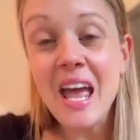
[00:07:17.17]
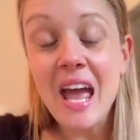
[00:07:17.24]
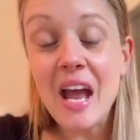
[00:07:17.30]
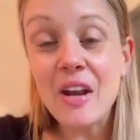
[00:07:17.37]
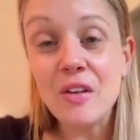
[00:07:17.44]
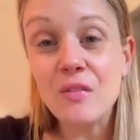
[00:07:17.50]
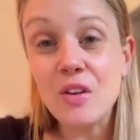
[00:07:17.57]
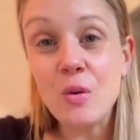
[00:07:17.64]

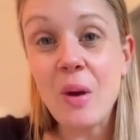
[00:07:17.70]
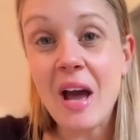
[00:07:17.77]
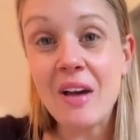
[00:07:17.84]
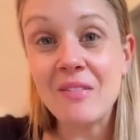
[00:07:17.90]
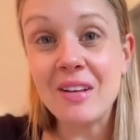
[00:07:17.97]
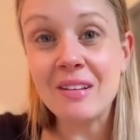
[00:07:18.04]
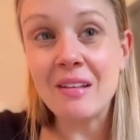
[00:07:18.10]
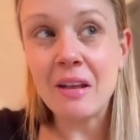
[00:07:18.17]
and of you
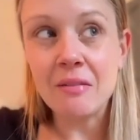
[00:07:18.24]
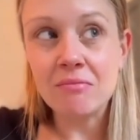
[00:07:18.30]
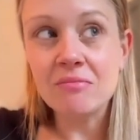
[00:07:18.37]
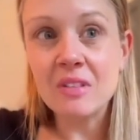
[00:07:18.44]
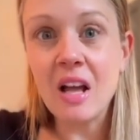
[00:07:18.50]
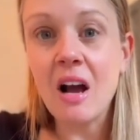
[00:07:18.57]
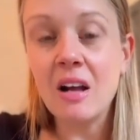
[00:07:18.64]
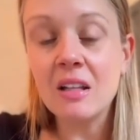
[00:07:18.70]
having
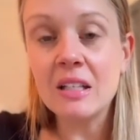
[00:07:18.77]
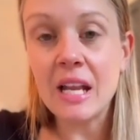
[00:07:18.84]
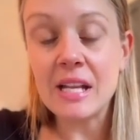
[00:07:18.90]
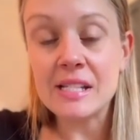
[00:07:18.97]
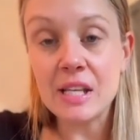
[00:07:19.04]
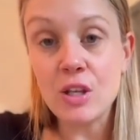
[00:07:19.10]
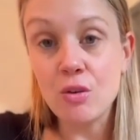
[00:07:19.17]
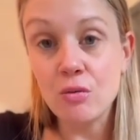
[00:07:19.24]
like the
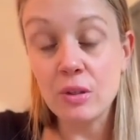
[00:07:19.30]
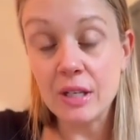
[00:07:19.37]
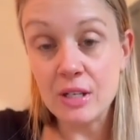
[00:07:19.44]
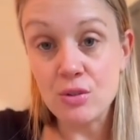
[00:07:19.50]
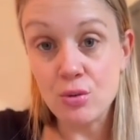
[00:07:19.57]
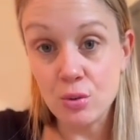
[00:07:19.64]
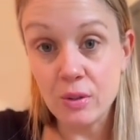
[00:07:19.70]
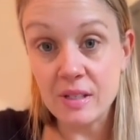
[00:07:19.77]
holidays that you really
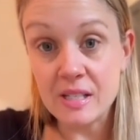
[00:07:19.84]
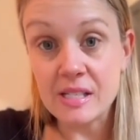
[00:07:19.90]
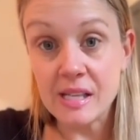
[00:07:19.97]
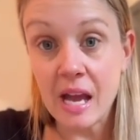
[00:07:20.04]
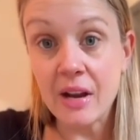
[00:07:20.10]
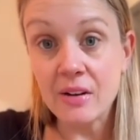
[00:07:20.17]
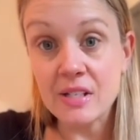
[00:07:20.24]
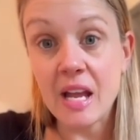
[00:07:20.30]
truly
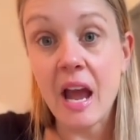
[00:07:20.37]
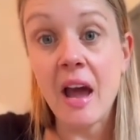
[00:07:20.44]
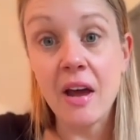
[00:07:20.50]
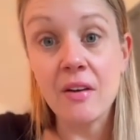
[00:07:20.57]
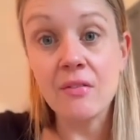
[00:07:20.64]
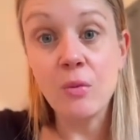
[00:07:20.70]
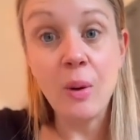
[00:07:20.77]
desire to have,